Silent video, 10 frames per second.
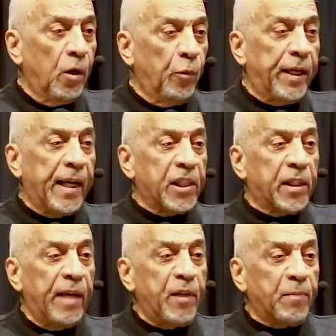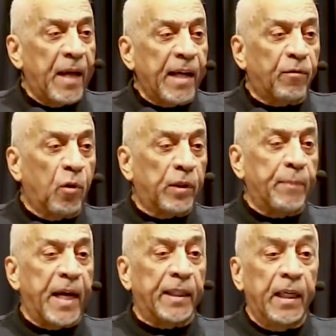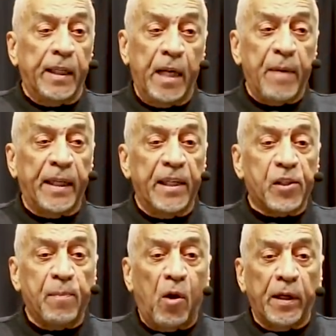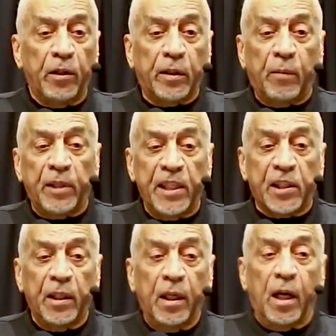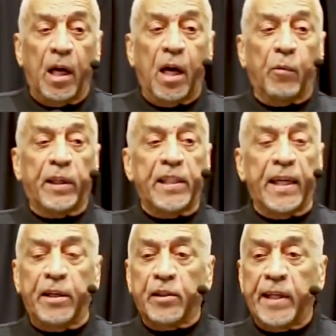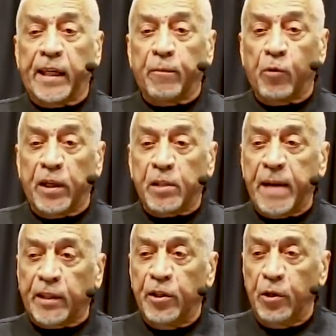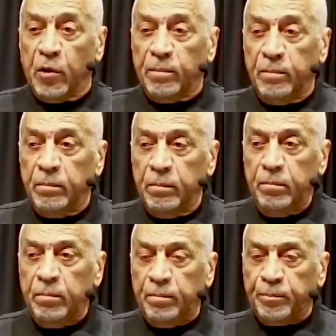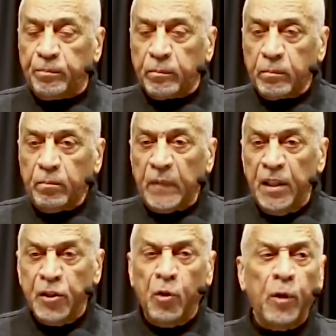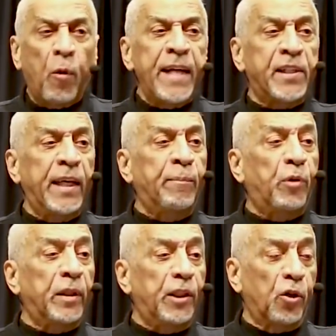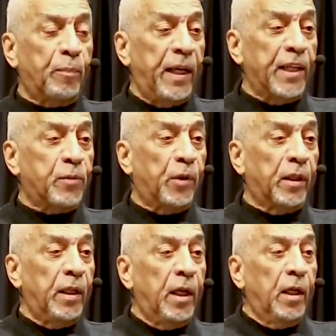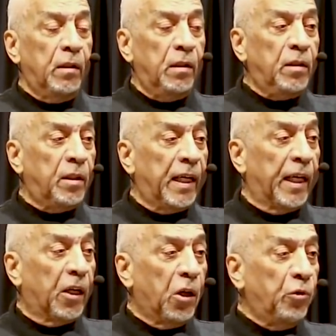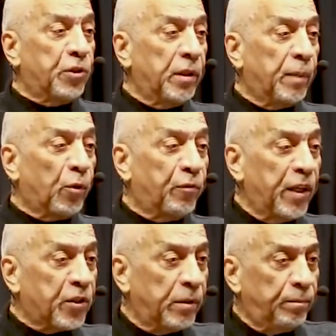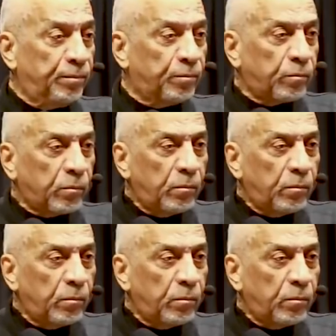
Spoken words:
We can't enslave these black folk. They might get smart, hook up with these Indians, and they could run us back to Europe. So the whites then Europeans put an inclusion provision